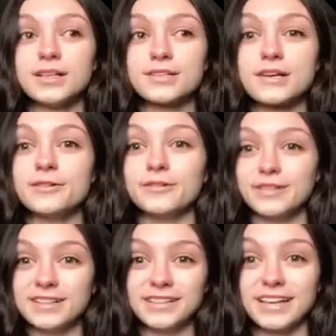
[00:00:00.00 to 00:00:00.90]

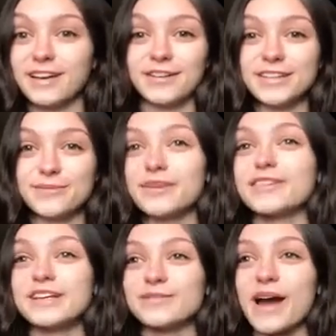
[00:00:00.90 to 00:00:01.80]
So like all these
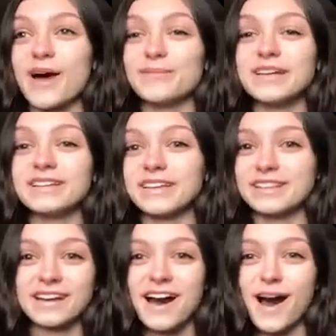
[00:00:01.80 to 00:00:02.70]
weird things were happening,
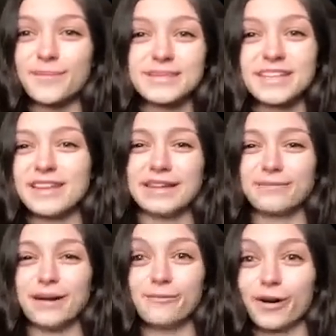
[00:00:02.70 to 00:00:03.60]
like the cops, and then
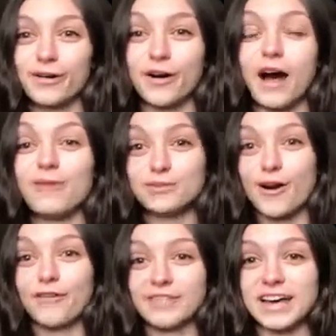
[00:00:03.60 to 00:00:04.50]
like my work call. I was
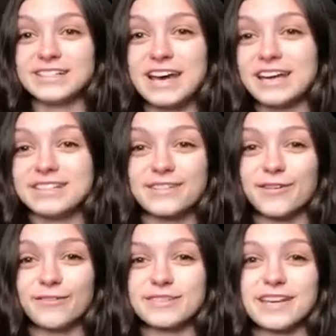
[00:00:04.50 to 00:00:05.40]
off that day,
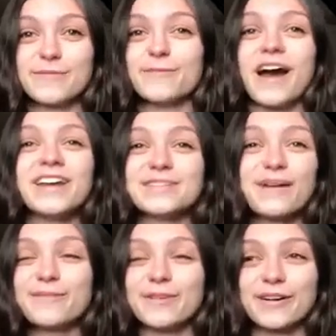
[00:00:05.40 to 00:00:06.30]
so I was like, why is
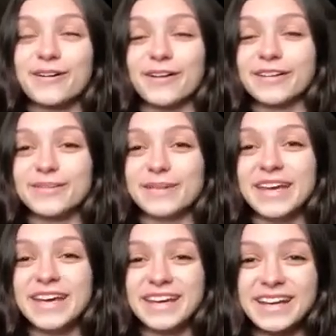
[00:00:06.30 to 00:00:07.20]
my work calling
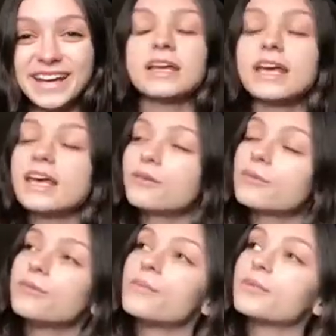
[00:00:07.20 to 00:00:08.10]
me? And I can't
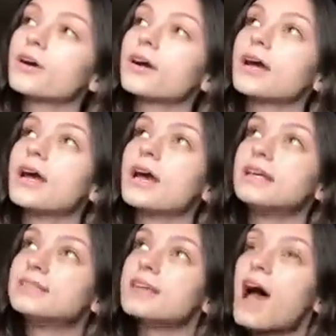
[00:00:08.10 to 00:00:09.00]
remember
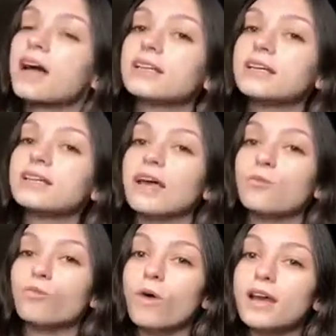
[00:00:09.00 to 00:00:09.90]
exactly like
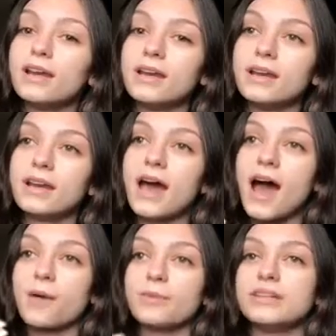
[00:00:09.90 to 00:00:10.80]
what
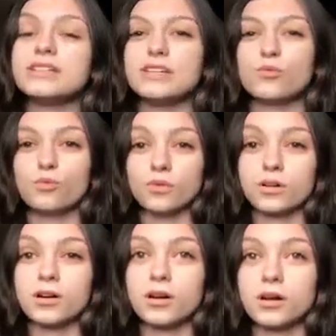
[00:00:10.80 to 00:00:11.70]
happened in
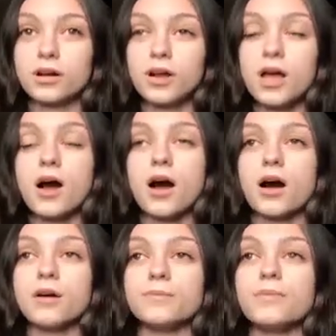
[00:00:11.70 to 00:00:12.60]
order,
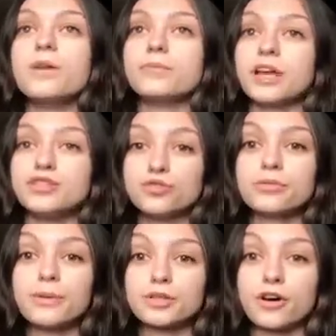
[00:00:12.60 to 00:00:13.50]
but I do
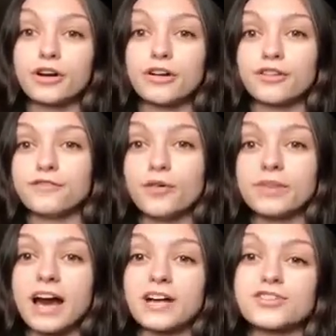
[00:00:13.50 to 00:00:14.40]
remember talking on the phone
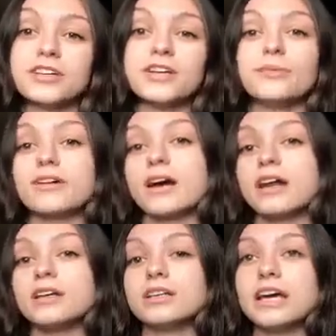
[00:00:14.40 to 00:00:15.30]
with Ashley, and we were
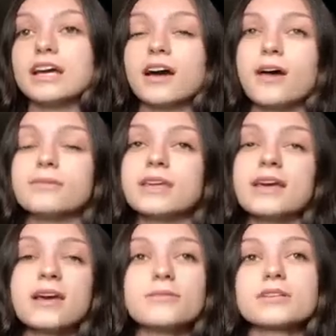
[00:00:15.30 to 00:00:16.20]
kind of like, I was
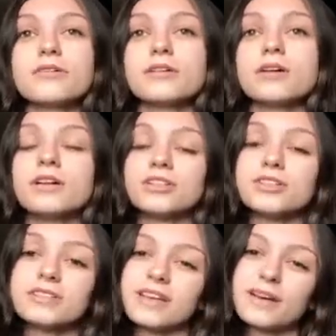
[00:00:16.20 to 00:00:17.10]
like, hey, what's going on? And
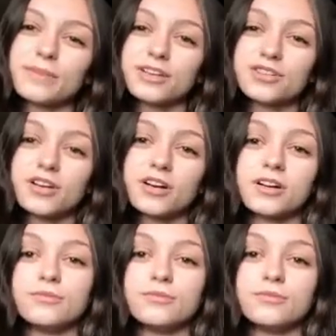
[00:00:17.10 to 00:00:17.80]
she's like, I'm not sure.